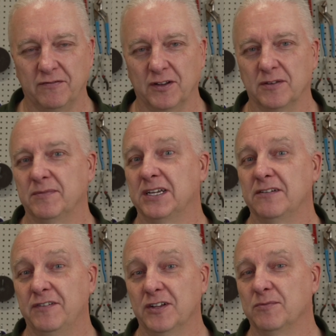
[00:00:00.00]
film
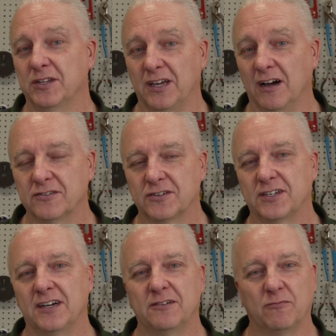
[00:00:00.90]
on the other
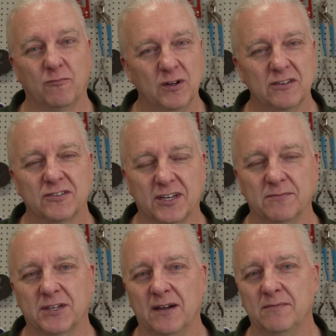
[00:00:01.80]
side will
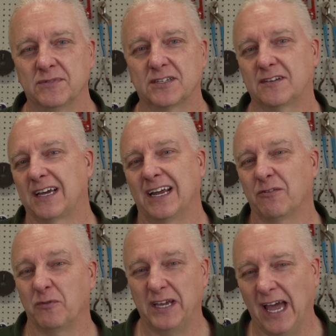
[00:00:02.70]
sometimes kind
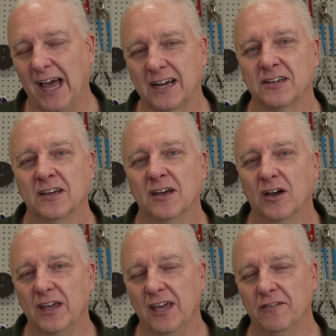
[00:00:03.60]
of react.
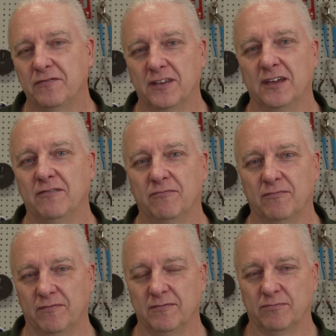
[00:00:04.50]
If the
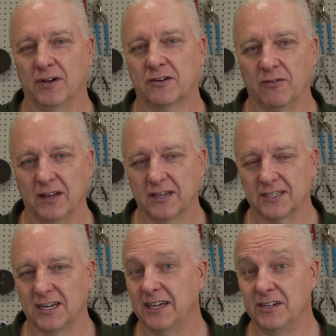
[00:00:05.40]
acrylic
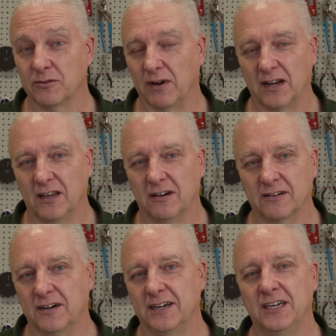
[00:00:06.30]
is laying directly on
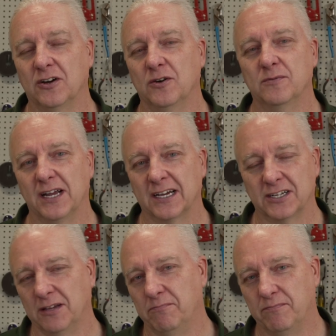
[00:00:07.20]
a honeycomb,
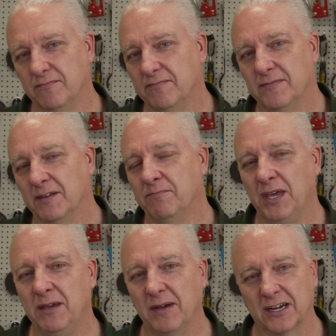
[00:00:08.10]
the
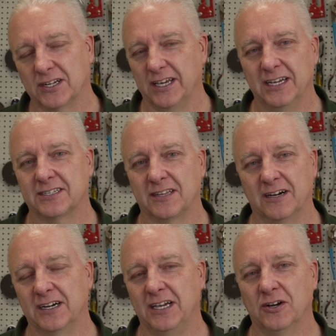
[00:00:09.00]
beam actually hits the
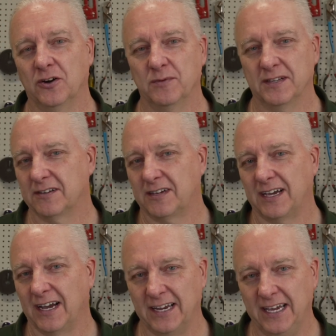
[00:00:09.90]
honeycomb and
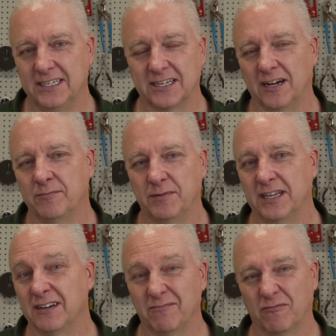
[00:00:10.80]
kind of heats it up and
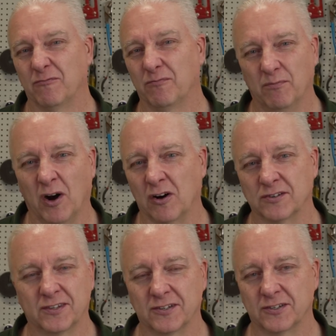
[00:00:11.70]
then
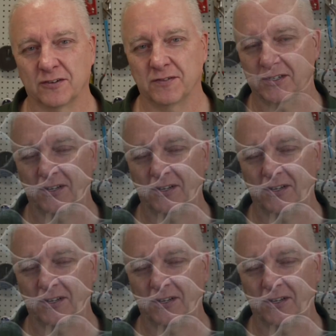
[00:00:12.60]
mars the surface